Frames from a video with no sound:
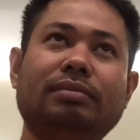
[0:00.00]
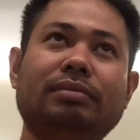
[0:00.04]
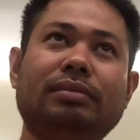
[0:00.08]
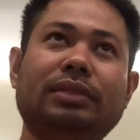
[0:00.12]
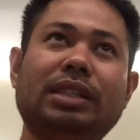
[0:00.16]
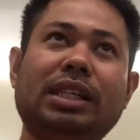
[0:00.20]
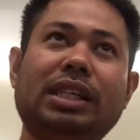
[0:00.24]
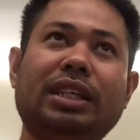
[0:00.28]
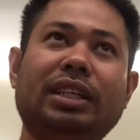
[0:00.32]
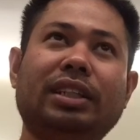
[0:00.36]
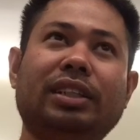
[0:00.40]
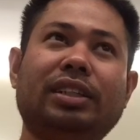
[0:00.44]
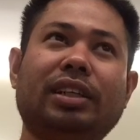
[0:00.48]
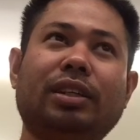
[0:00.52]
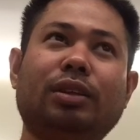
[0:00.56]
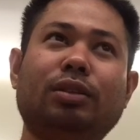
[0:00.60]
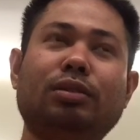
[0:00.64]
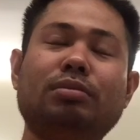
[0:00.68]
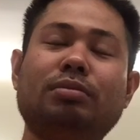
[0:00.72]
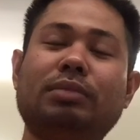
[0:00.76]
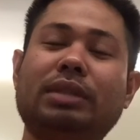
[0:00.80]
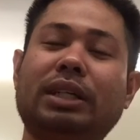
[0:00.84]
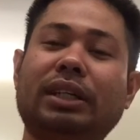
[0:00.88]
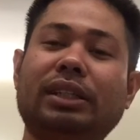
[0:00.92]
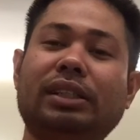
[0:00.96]
dili siya too
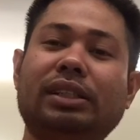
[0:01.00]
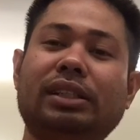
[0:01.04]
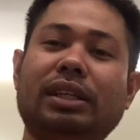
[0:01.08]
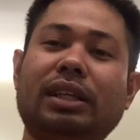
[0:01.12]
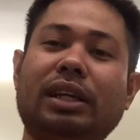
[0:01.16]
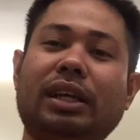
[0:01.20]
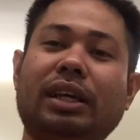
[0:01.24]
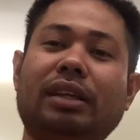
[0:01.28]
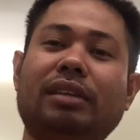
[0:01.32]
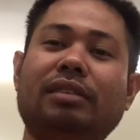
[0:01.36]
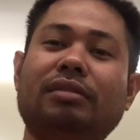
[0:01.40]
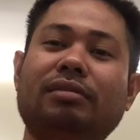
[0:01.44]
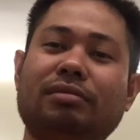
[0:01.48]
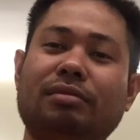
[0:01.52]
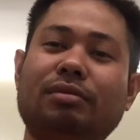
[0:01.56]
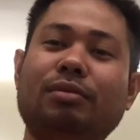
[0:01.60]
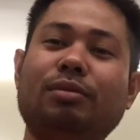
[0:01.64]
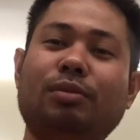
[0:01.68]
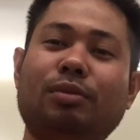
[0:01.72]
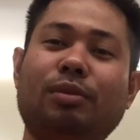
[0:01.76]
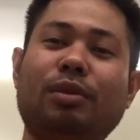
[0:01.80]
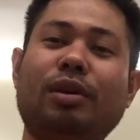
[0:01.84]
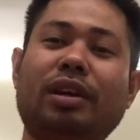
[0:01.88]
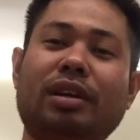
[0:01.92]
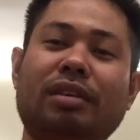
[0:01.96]
much, like
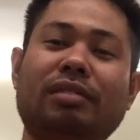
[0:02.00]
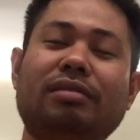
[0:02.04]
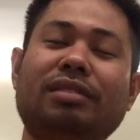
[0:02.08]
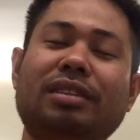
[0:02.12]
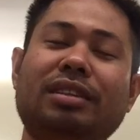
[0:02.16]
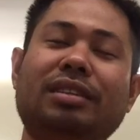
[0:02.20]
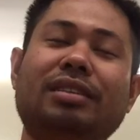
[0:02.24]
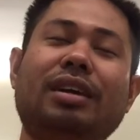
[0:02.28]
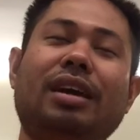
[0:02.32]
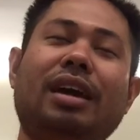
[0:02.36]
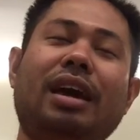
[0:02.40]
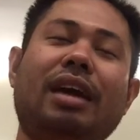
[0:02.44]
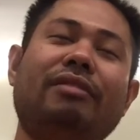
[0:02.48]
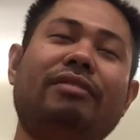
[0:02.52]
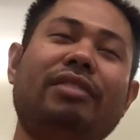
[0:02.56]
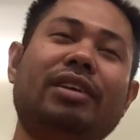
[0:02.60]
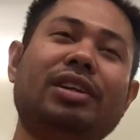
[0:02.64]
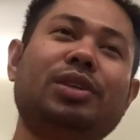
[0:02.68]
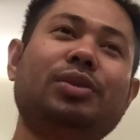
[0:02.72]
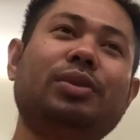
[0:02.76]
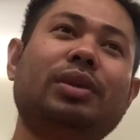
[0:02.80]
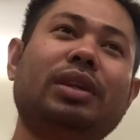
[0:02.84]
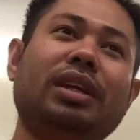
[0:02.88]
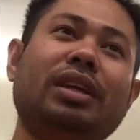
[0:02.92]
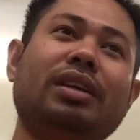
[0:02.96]
work.
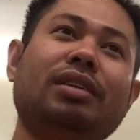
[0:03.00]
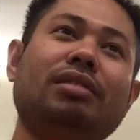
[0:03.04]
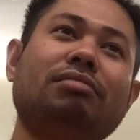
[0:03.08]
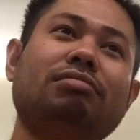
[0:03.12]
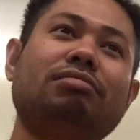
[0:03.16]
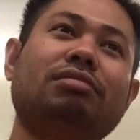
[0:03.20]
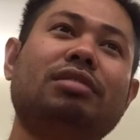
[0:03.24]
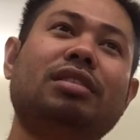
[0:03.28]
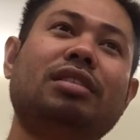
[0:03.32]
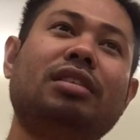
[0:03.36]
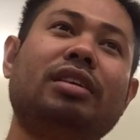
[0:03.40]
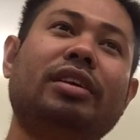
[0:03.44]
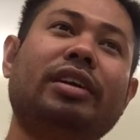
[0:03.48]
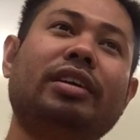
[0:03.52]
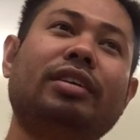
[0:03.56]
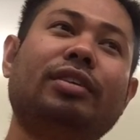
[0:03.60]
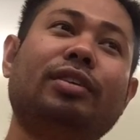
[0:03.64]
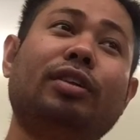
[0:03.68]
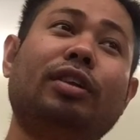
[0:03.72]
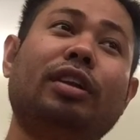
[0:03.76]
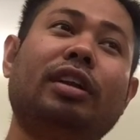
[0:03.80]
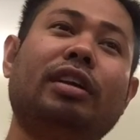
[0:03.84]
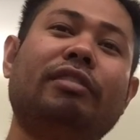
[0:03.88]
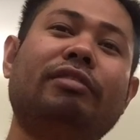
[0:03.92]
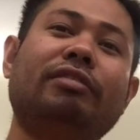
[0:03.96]
Eventually you would learn to
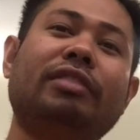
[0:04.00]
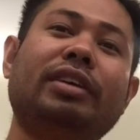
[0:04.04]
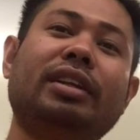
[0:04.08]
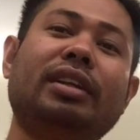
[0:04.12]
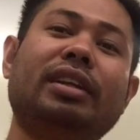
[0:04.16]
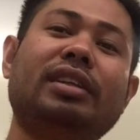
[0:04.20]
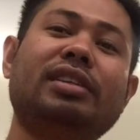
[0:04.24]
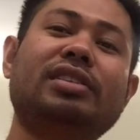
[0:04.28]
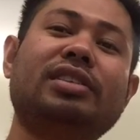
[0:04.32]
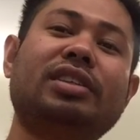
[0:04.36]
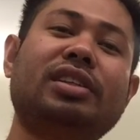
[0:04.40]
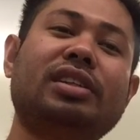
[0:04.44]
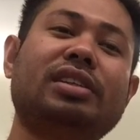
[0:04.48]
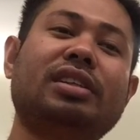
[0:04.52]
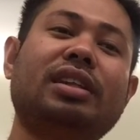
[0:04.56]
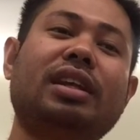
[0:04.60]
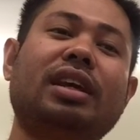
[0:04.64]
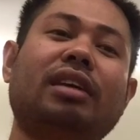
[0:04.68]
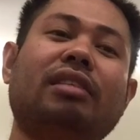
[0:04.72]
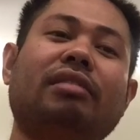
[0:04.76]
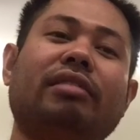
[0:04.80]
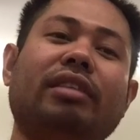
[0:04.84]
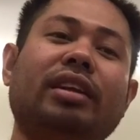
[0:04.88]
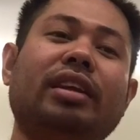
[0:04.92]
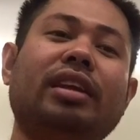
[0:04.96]
love it. It's just like
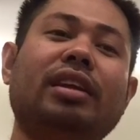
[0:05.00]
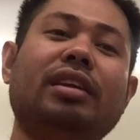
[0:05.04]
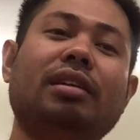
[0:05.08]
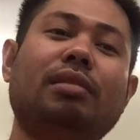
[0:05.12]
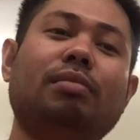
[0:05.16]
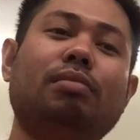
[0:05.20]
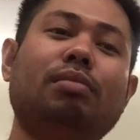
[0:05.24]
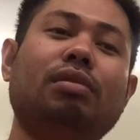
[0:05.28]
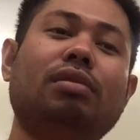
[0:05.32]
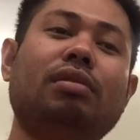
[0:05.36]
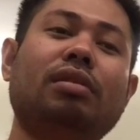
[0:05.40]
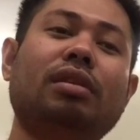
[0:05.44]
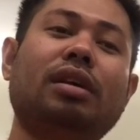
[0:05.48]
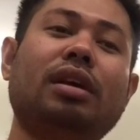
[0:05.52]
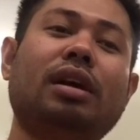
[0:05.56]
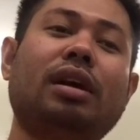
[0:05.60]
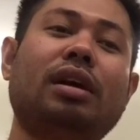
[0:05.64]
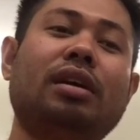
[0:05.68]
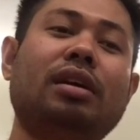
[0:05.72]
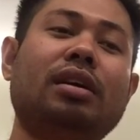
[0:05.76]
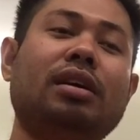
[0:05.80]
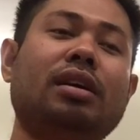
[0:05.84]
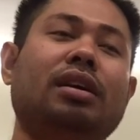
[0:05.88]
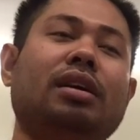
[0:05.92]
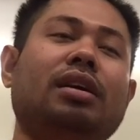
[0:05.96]
reading a book nga
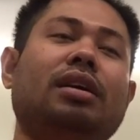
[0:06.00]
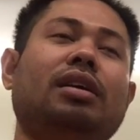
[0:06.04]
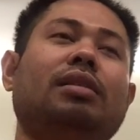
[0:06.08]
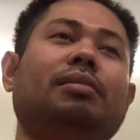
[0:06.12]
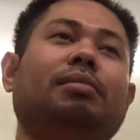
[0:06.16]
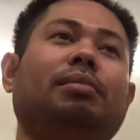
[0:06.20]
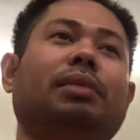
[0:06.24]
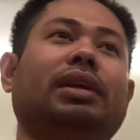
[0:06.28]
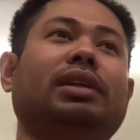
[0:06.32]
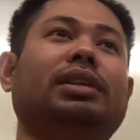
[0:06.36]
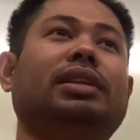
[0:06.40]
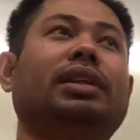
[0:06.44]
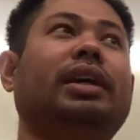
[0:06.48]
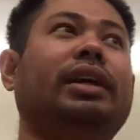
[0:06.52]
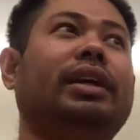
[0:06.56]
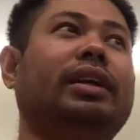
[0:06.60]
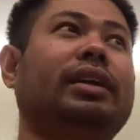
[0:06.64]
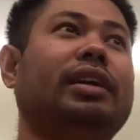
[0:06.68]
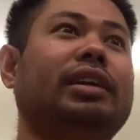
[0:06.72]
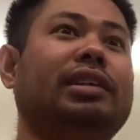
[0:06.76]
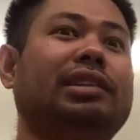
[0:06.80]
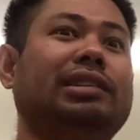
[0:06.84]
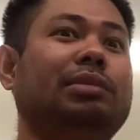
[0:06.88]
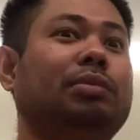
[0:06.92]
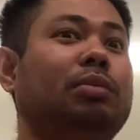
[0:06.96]
mag-start
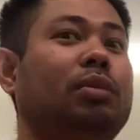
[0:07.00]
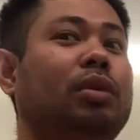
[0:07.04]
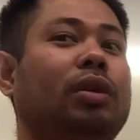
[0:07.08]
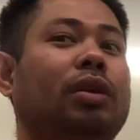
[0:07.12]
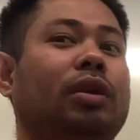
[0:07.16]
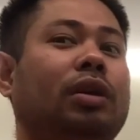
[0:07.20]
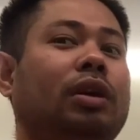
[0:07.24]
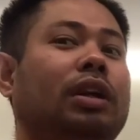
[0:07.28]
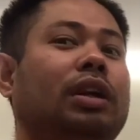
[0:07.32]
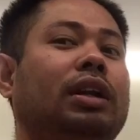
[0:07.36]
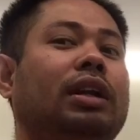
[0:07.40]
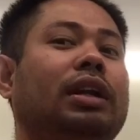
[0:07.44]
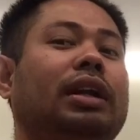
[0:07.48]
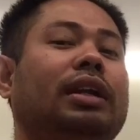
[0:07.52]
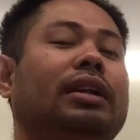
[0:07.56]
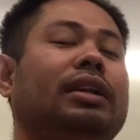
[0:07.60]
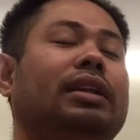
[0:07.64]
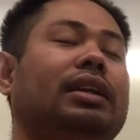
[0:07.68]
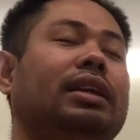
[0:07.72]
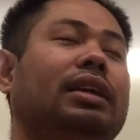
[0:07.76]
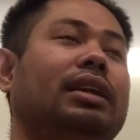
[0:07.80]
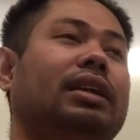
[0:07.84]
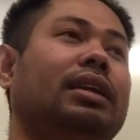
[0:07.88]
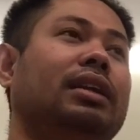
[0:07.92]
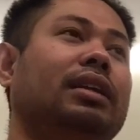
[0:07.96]
ka small
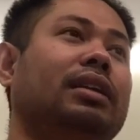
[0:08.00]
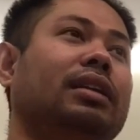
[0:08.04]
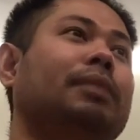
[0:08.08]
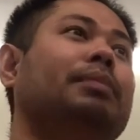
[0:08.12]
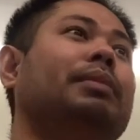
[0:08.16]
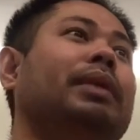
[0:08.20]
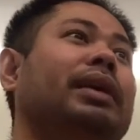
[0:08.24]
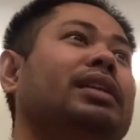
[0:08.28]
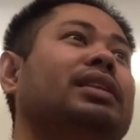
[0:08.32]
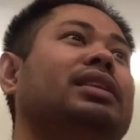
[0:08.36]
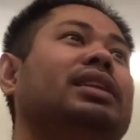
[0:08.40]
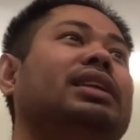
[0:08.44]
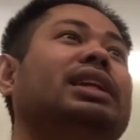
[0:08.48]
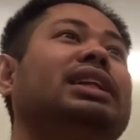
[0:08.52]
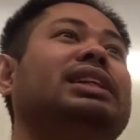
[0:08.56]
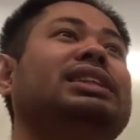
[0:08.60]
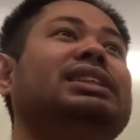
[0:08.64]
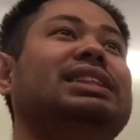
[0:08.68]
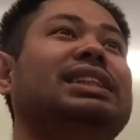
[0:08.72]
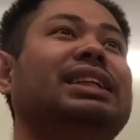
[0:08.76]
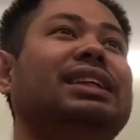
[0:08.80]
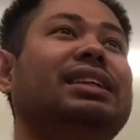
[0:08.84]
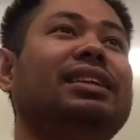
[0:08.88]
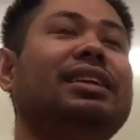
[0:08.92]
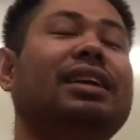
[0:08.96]
until
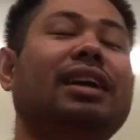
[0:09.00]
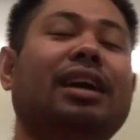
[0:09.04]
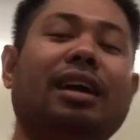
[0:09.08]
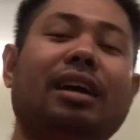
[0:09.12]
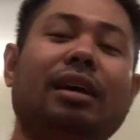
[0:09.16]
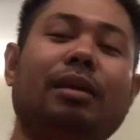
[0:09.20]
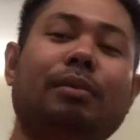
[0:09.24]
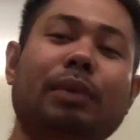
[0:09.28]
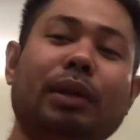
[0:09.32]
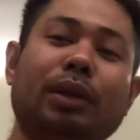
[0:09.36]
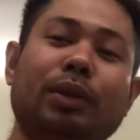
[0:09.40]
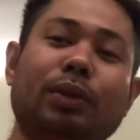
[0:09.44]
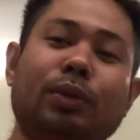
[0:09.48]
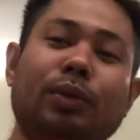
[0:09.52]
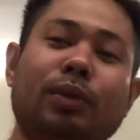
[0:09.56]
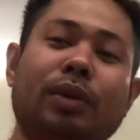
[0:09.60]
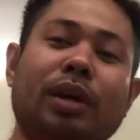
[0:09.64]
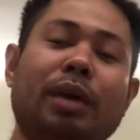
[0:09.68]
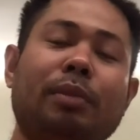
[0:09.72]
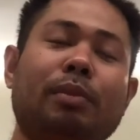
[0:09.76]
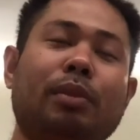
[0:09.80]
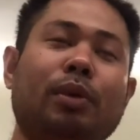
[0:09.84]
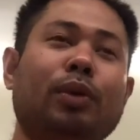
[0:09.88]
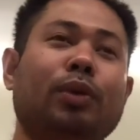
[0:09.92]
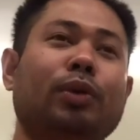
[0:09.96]
interested ka,
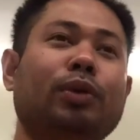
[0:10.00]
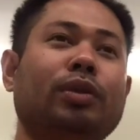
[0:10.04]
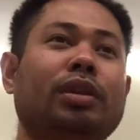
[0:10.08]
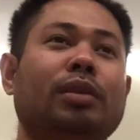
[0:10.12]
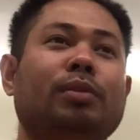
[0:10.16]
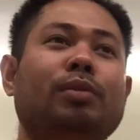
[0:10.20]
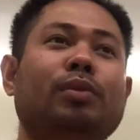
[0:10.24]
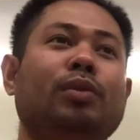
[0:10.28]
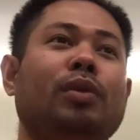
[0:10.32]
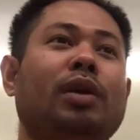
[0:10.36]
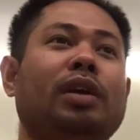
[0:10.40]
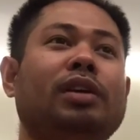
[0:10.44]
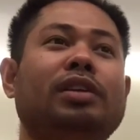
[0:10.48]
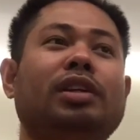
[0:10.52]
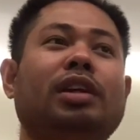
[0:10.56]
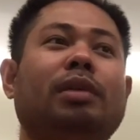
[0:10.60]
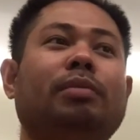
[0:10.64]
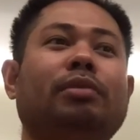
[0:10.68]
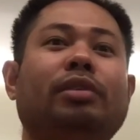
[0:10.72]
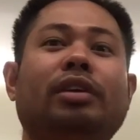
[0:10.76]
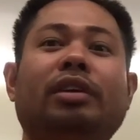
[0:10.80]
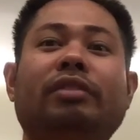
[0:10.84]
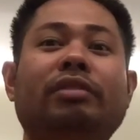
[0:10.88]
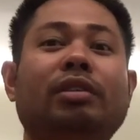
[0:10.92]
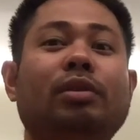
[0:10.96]
madugay mahurot nimo one
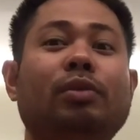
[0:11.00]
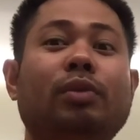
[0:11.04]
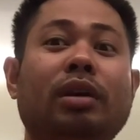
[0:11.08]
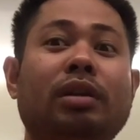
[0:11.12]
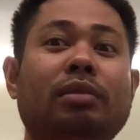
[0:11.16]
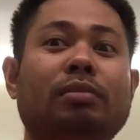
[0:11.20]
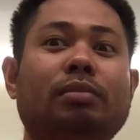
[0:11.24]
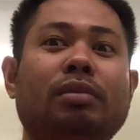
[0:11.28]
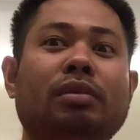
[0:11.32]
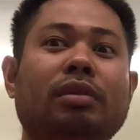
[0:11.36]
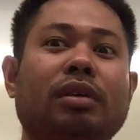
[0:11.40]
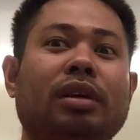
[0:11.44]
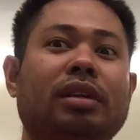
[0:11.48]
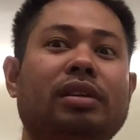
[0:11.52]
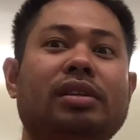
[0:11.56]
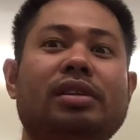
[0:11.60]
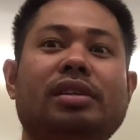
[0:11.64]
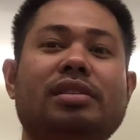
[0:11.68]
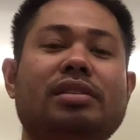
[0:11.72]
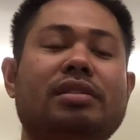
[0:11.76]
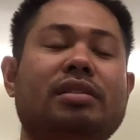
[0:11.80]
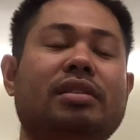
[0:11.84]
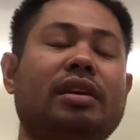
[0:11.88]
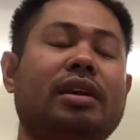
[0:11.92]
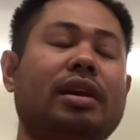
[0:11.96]
chapter, even one book in
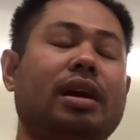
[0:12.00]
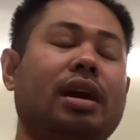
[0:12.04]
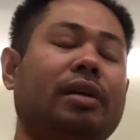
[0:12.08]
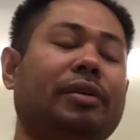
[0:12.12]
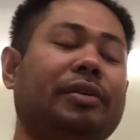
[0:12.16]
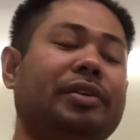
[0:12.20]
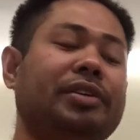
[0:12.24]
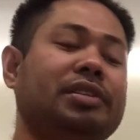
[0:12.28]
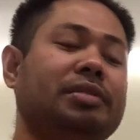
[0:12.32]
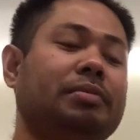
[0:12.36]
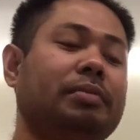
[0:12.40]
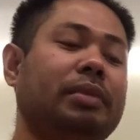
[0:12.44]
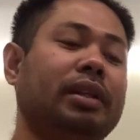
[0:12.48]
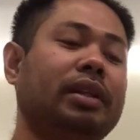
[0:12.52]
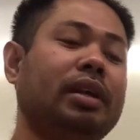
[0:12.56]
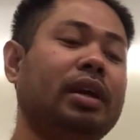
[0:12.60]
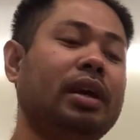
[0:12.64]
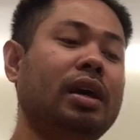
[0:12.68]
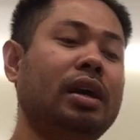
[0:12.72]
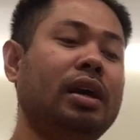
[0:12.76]
just 3 hours. But